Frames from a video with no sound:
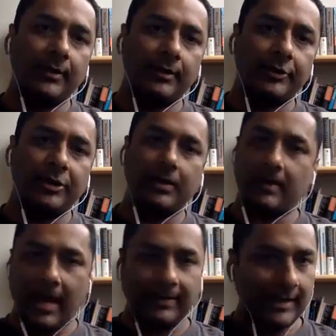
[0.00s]
energy,
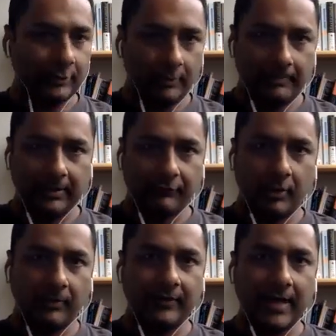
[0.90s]
and that could be in the
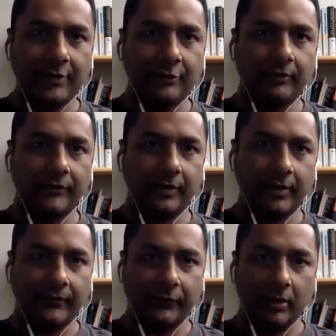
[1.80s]
form of cash
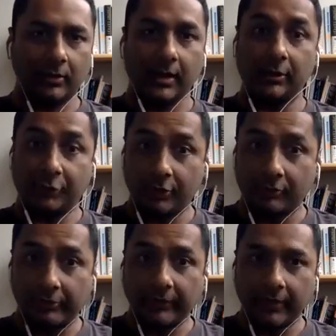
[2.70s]
reserves or cultural
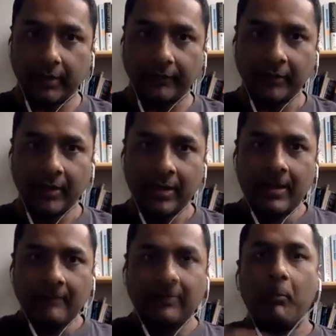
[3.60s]
reserves,
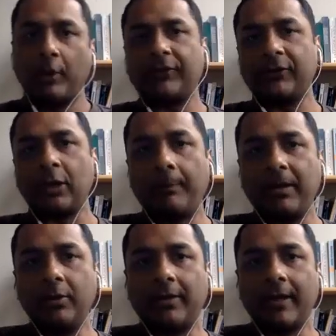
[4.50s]
the more sloppy
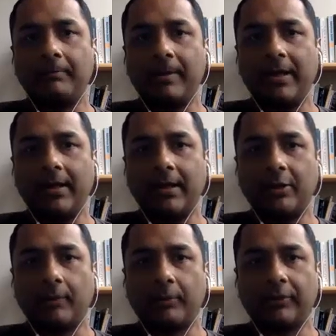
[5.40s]
you can be in
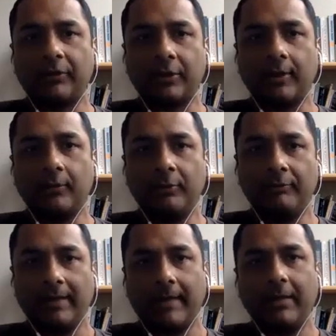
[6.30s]
your position and
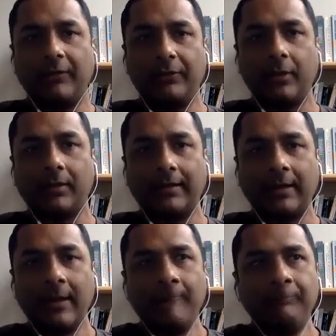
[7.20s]
movement. I mean, if you're like
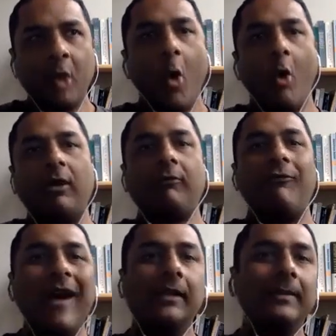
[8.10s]

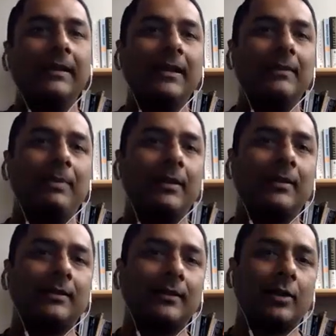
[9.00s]
overwhelmingly
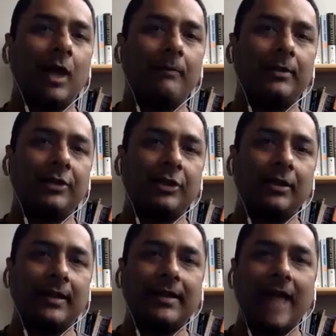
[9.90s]
bigger than the competition,
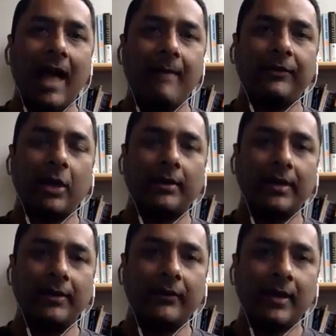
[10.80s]
like Amazon
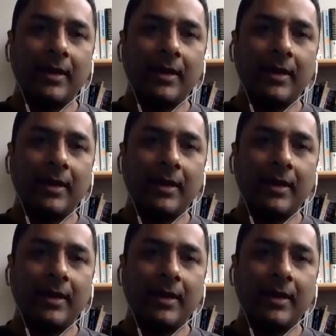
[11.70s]
is,